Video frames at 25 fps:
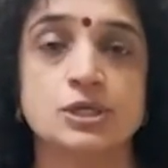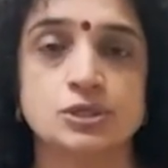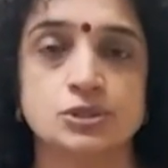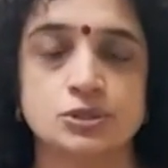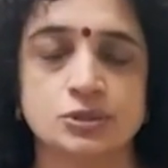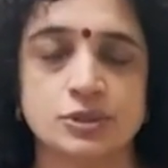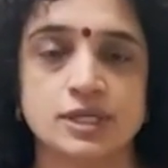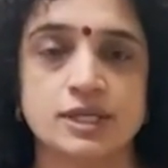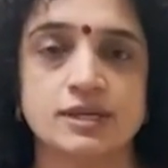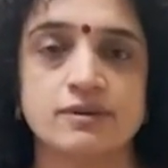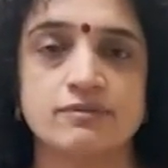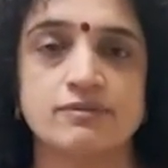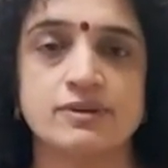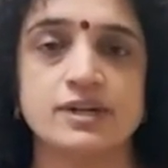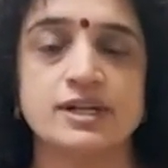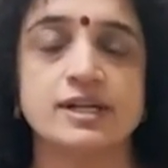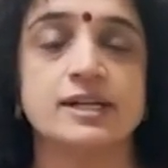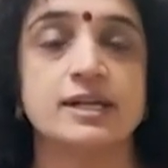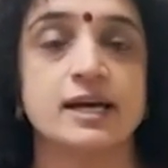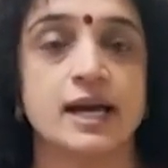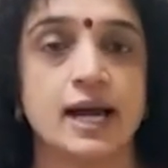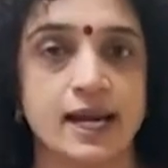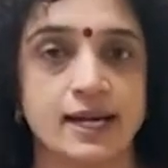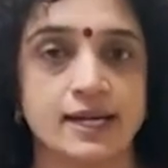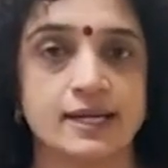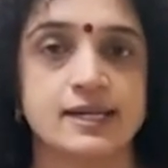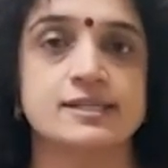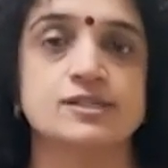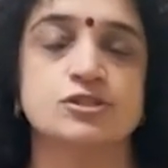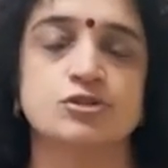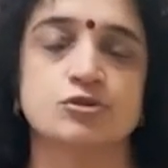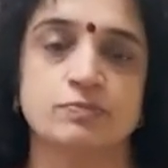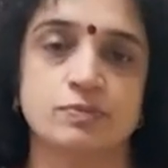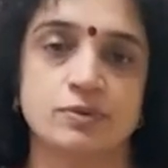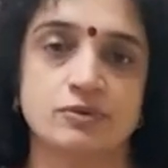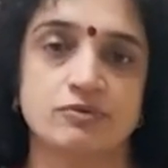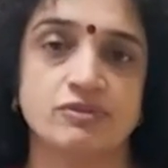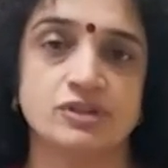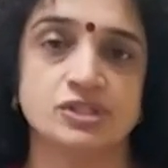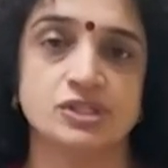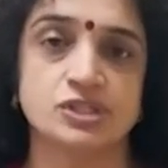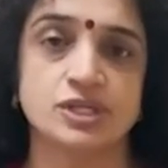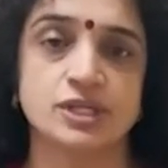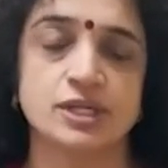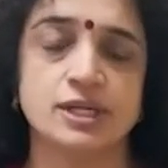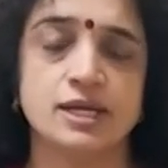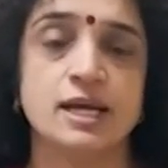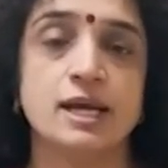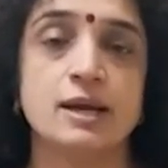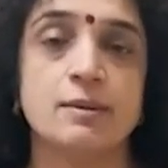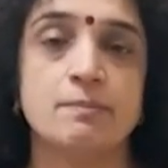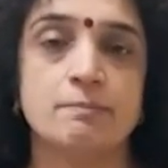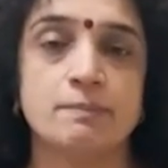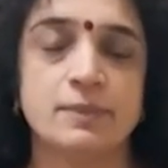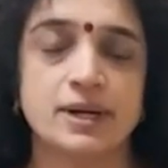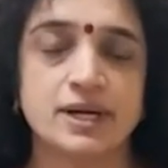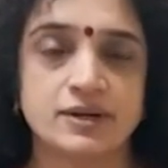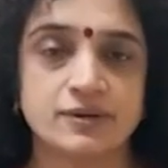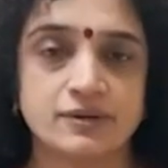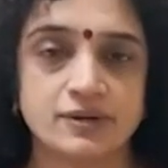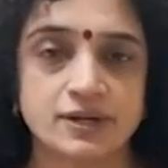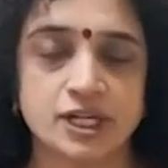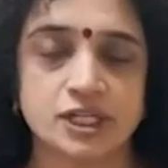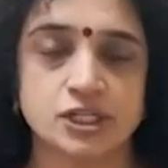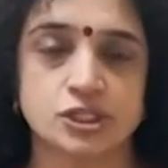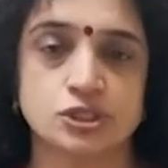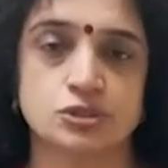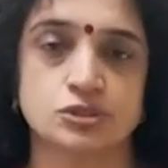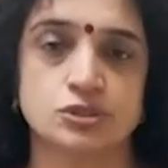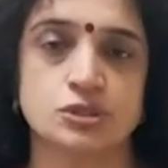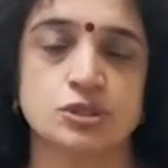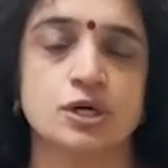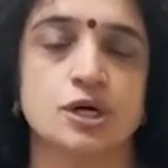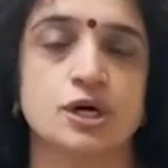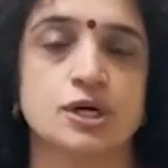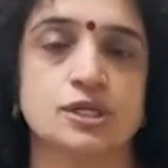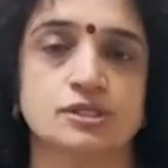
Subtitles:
to give it under supervision, but rush to the